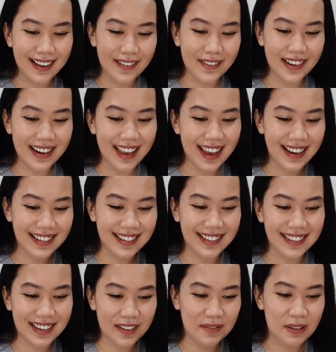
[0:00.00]
What
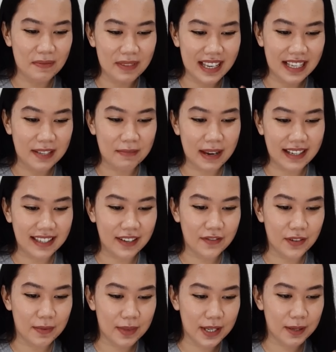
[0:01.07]
actions can we be
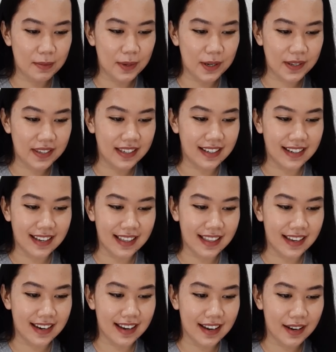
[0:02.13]
expecting from this person in
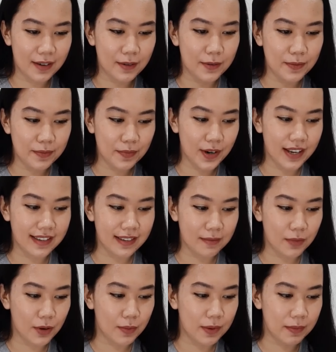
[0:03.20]
the now,
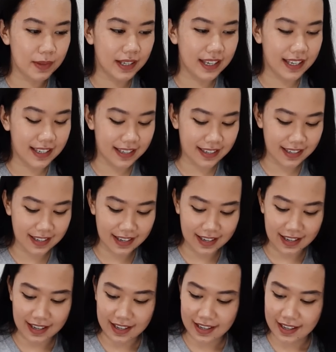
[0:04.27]
present moment, please?
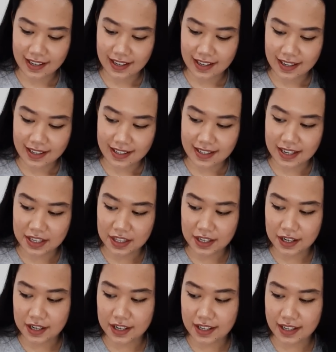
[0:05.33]

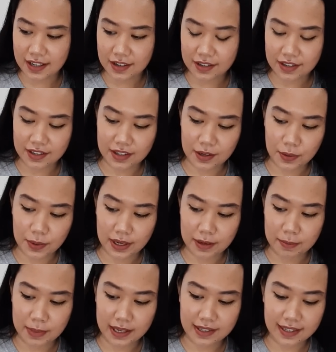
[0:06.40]
Death card and also the Queen
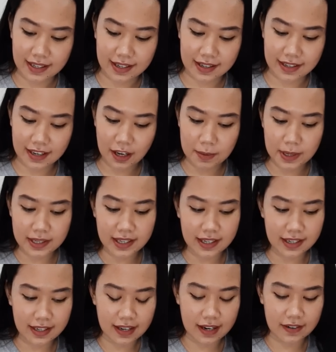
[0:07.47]
of Pentacles. How about
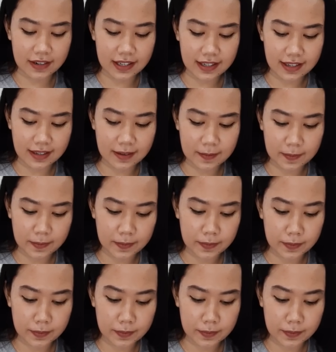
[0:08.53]
Sagittarius?